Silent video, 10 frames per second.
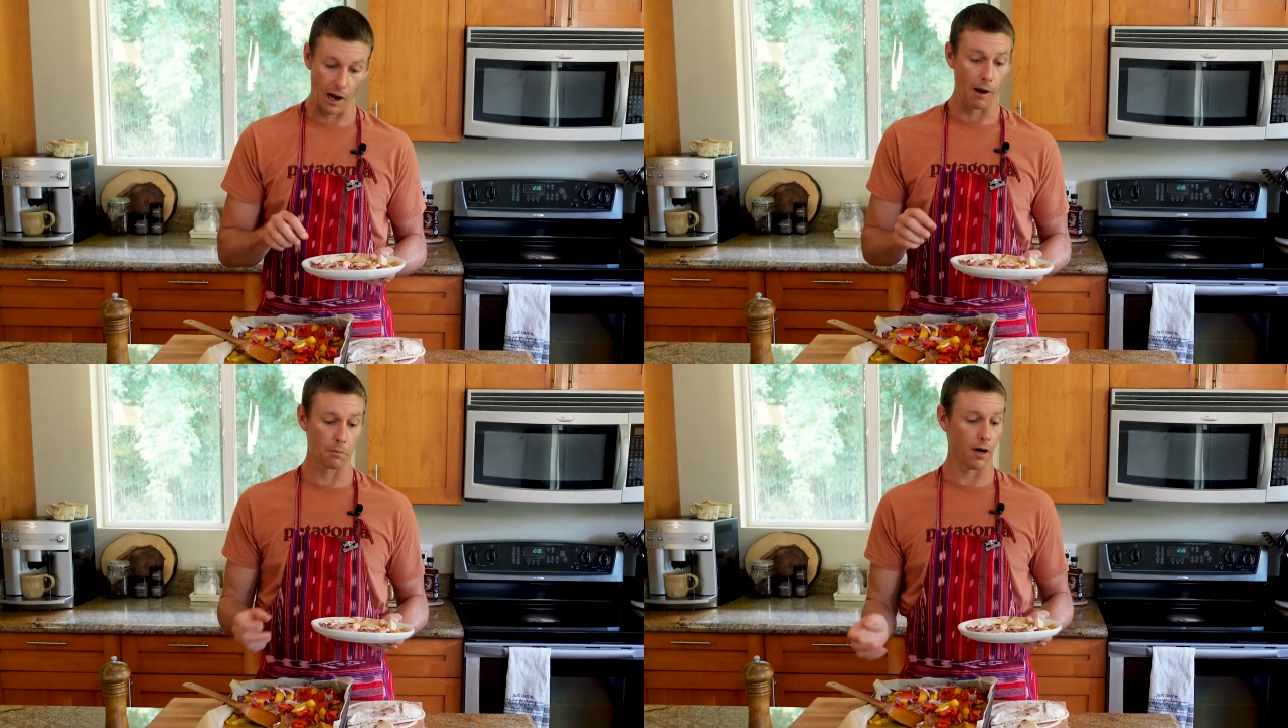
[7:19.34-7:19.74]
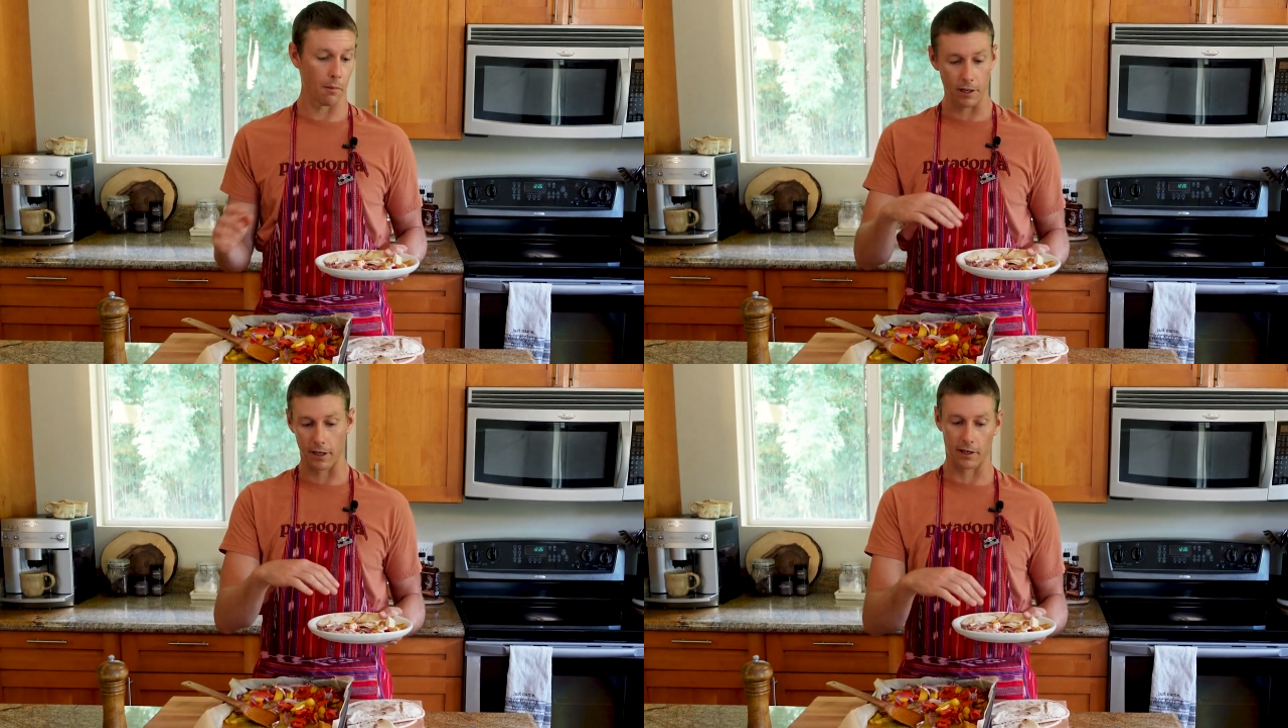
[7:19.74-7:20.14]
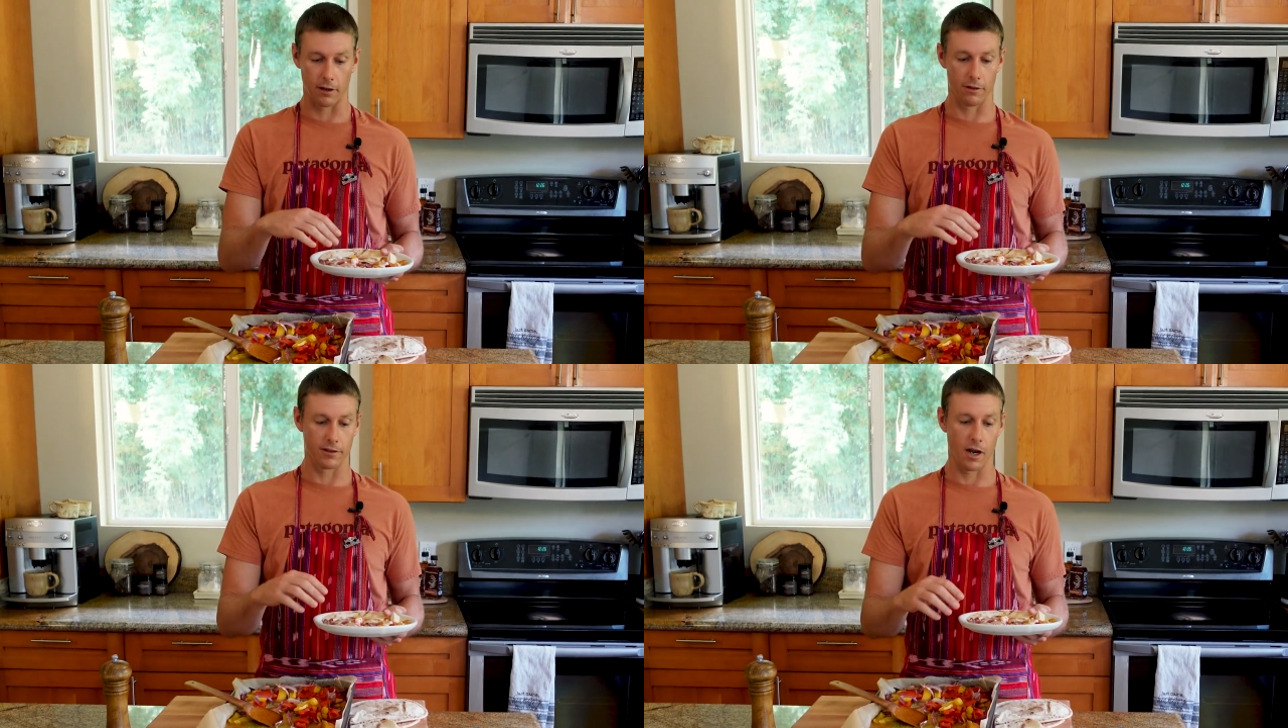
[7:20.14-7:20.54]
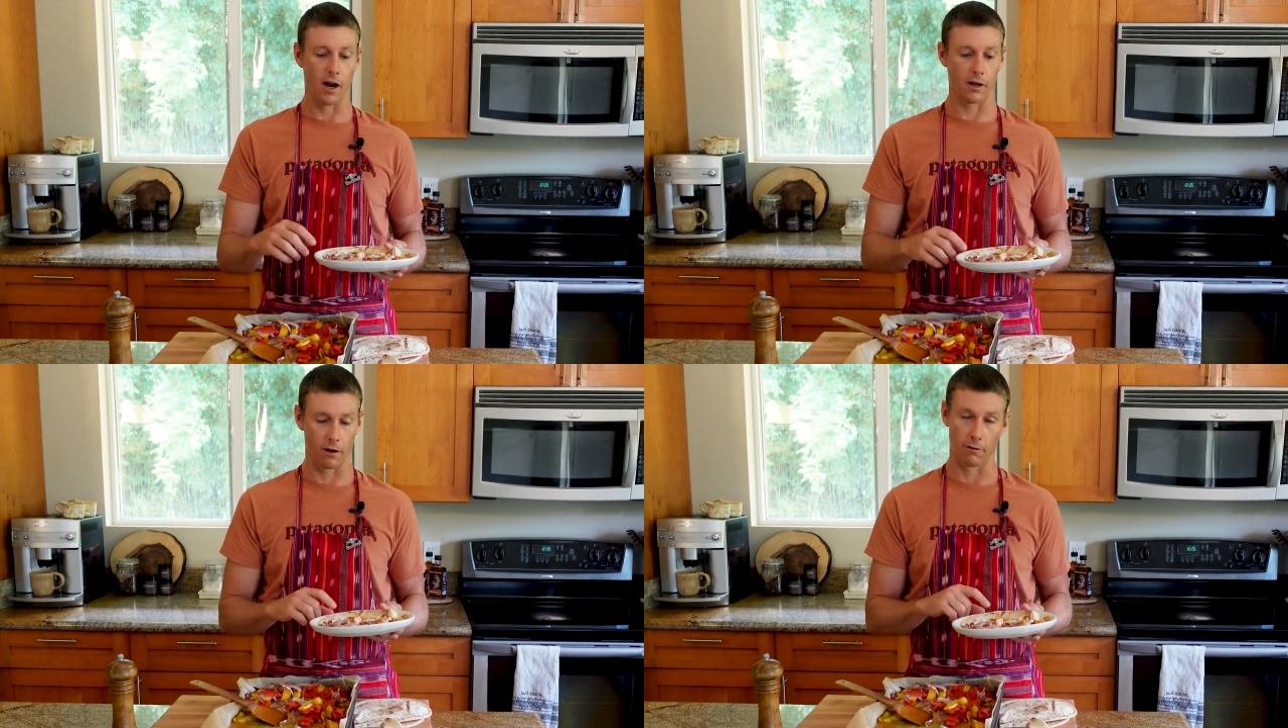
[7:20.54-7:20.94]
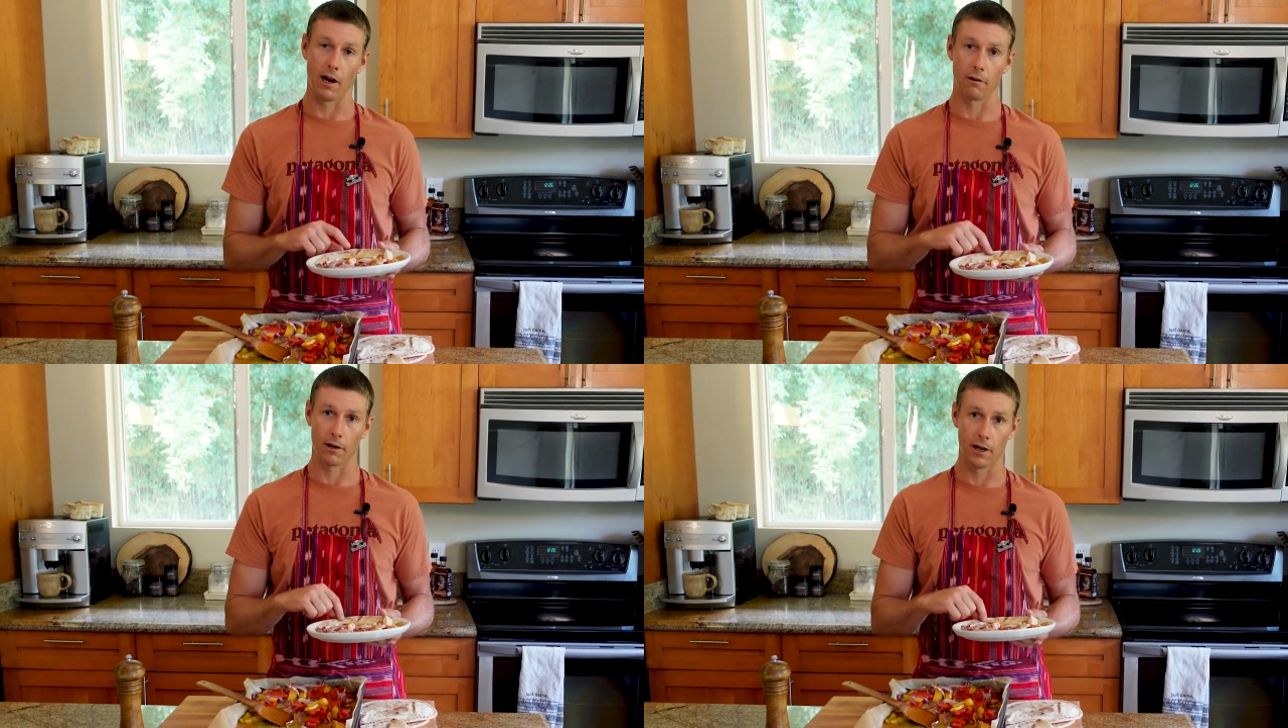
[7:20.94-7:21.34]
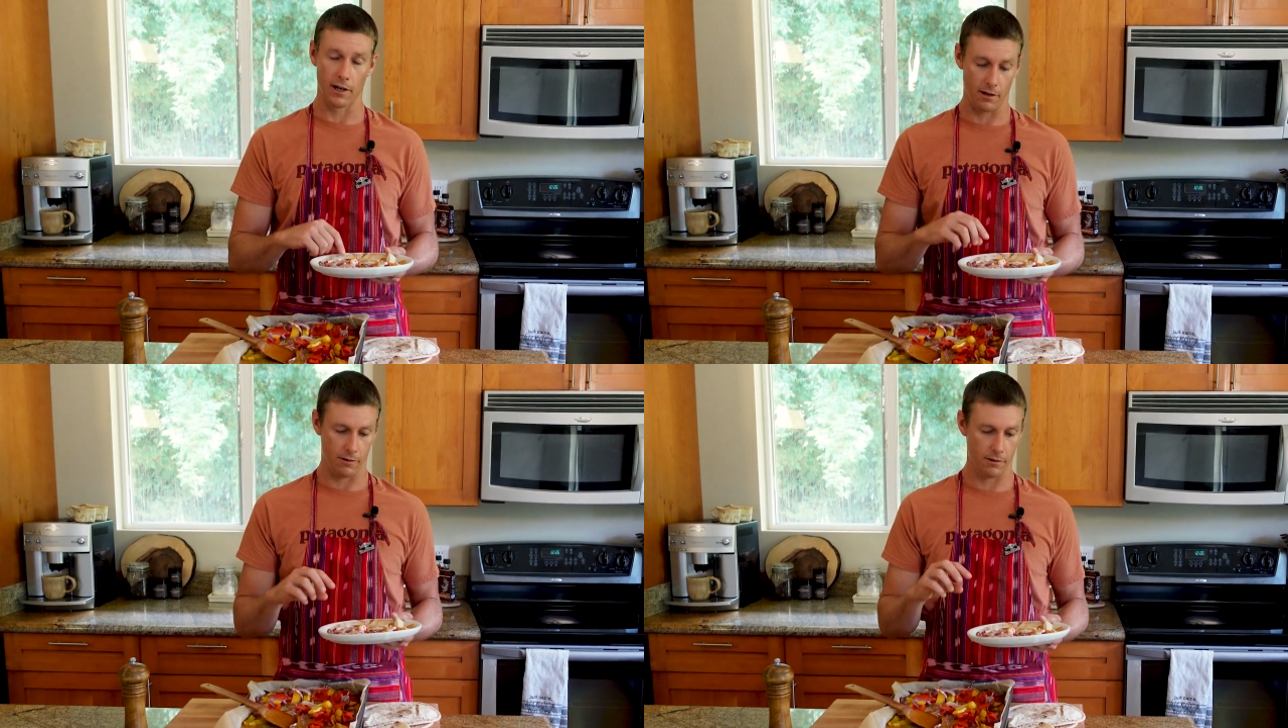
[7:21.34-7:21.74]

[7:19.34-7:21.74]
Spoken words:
I'm probably gonna go the taco route right now.